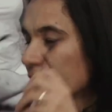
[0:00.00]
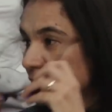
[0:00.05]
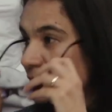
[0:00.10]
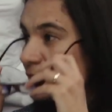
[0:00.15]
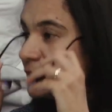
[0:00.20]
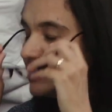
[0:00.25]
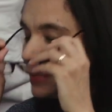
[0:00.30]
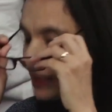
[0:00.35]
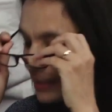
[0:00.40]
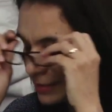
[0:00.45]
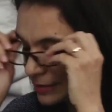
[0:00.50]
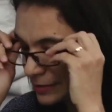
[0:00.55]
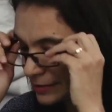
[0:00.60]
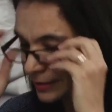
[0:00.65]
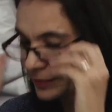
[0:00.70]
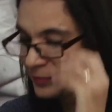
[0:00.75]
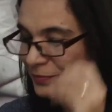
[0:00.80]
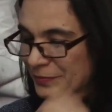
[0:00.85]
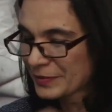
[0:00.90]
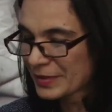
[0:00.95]
Yeah,
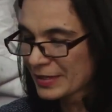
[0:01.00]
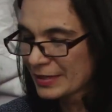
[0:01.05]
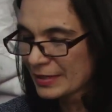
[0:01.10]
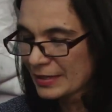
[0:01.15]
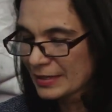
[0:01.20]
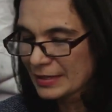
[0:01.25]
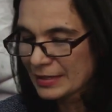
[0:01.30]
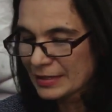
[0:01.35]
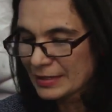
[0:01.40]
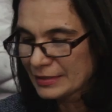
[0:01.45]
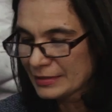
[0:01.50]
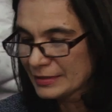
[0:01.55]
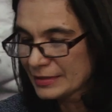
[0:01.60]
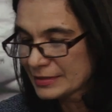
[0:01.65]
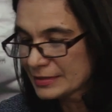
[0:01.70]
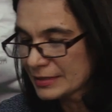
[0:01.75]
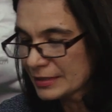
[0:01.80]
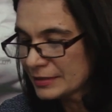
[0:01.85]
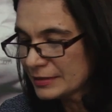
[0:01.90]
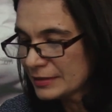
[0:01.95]
yes.
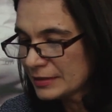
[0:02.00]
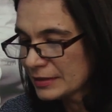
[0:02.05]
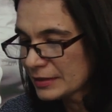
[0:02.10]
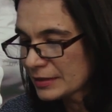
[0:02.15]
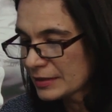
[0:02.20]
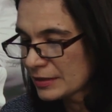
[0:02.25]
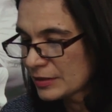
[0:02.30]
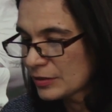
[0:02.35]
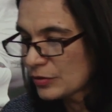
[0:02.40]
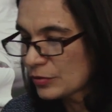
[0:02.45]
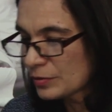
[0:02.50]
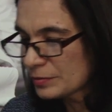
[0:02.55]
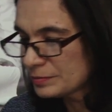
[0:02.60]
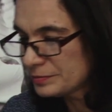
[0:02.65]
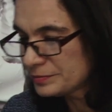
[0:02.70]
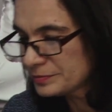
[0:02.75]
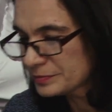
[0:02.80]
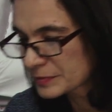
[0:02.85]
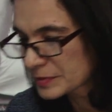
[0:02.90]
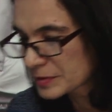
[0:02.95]
Yes, I think
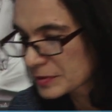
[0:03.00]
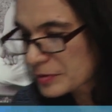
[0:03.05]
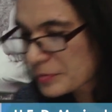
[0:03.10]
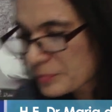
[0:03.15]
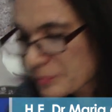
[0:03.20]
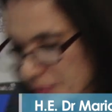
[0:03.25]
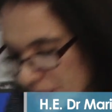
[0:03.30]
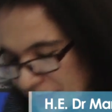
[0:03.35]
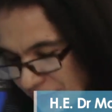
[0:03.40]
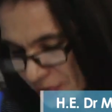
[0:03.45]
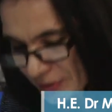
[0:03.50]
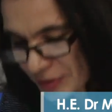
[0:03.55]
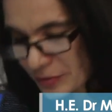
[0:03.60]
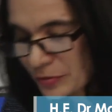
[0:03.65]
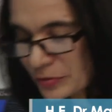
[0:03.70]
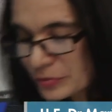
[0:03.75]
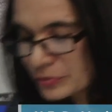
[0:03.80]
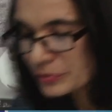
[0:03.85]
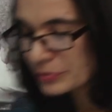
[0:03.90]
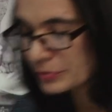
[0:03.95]
before I
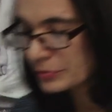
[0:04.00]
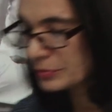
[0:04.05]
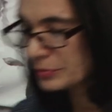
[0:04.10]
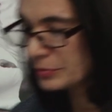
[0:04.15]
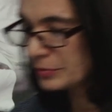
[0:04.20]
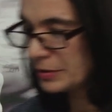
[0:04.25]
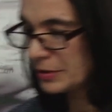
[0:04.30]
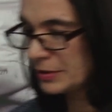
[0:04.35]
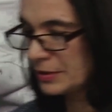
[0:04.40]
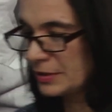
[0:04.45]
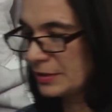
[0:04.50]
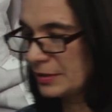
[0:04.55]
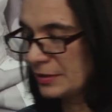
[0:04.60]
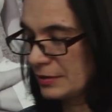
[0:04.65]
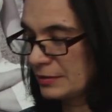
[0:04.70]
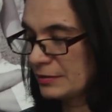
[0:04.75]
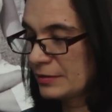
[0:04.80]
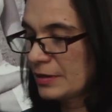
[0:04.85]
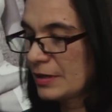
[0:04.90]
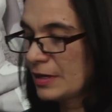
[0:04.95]
go to
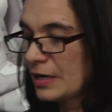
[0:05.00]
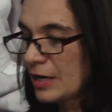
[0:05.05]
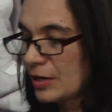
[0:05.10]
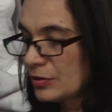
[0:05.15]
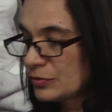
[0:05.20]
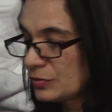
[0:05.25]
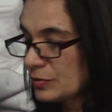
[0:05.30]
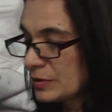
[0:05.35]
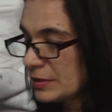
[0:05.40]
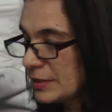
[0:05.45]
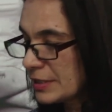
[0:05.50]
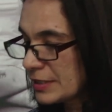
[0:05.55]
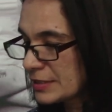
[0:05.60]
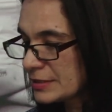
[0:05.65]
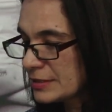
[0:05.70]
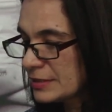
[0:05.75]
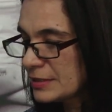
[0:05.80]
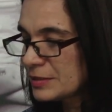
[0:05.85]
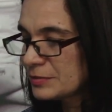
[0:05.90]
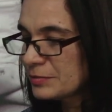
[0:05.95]
the how to
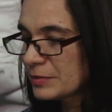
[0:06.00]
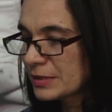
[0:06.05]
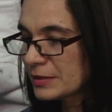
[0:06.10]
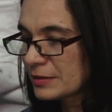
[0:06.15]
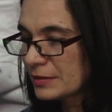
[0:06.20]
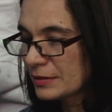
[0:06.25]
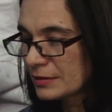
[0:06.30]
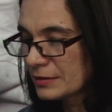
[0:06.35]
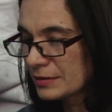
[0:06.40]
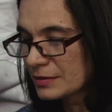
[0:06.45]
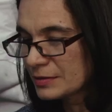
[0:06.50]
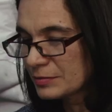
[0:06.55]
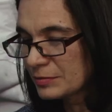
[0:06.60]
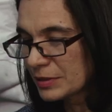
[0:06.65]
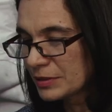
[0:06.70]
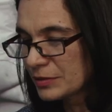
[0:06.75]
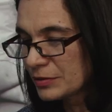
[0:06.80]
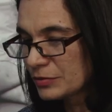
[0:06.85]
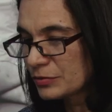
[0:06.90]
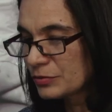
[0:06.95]
address this, but it's
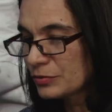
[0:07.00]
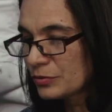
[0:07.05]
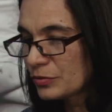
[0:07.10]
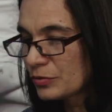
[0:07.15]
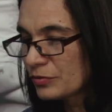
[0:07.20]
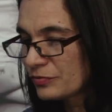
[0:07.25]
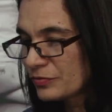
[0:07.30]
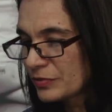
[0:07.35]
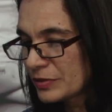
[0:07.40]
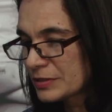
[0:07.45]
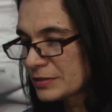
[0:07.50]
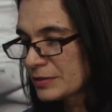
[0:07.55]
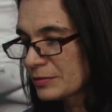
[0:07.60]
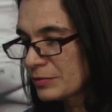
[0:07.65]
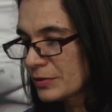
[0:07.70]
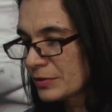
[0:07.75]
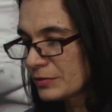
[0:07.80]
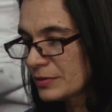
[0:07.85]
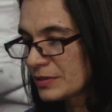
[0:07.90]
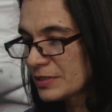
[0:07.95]
better to know first
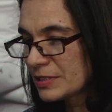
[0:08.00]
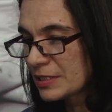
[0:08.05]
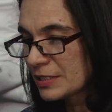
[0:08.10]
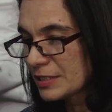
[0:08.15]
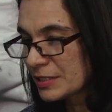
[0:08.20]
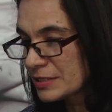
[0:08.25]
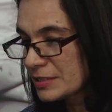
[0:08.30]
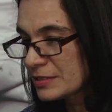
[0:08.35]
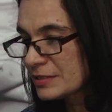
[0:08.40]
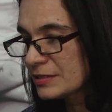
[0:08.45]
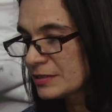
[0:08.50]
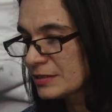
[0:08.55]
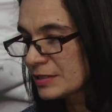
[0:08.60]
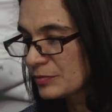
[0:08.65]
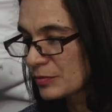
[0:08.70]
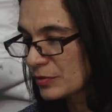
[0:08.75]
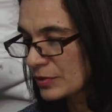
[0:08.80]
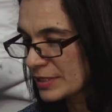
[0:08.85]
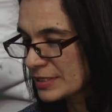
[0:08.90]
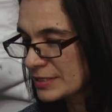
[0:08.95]
about the challenges in
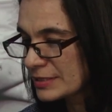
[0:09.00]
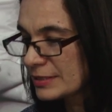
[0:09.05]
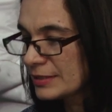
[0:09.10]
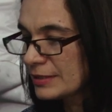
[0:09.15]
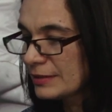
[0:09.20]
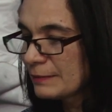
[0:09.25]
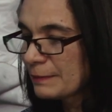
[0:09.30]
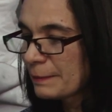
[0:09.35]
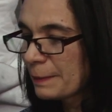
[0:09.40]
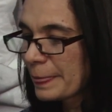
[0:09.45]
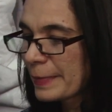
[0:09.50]
Timor-Leste.